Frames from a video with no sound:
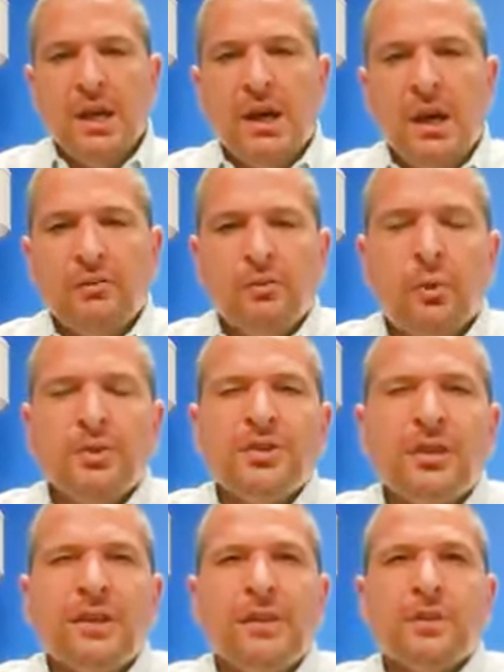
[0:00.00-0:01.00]

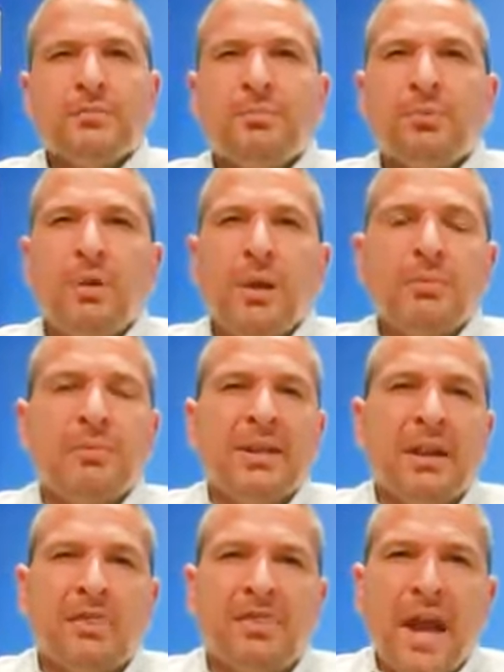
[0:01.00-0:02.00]
Unfortunately, there's probably
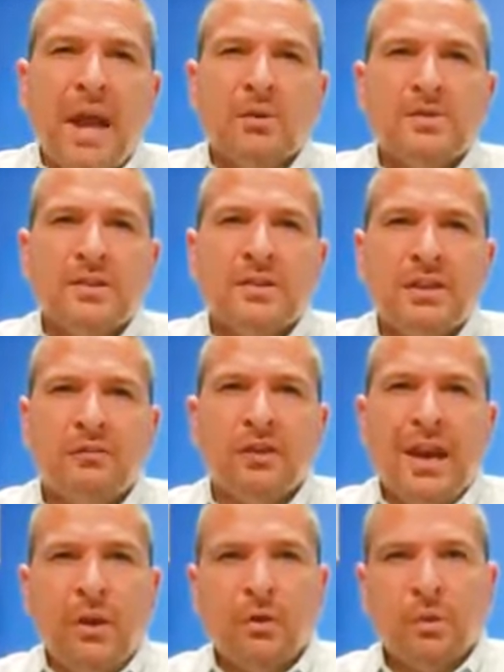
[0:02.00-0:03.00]
a thousand
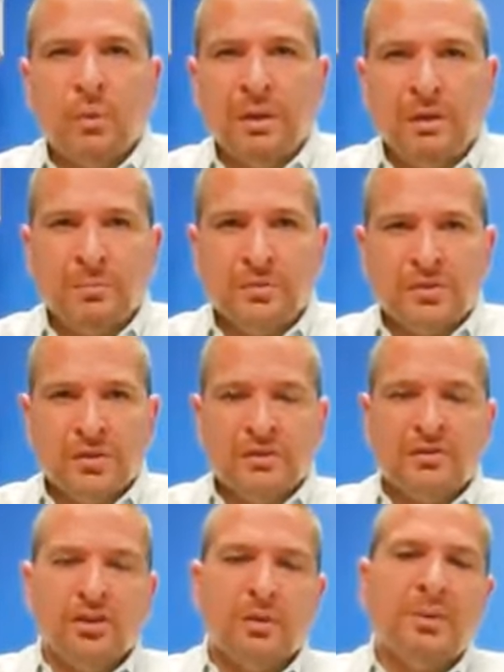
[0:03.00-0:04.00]
different algorithms to
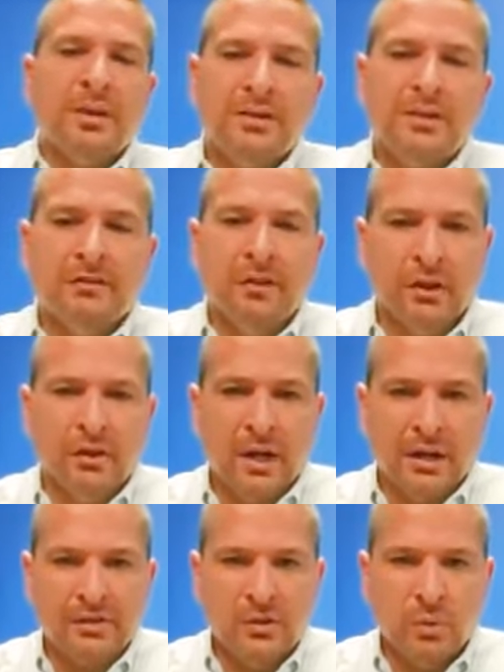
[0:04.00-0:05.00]
determine a different
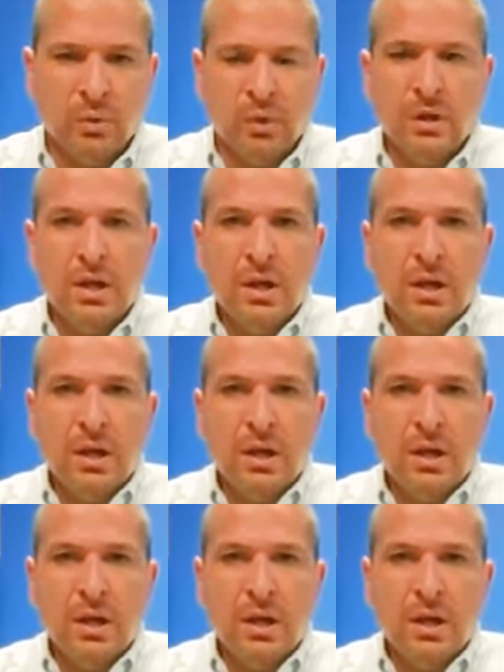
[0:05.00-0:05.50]
credit score.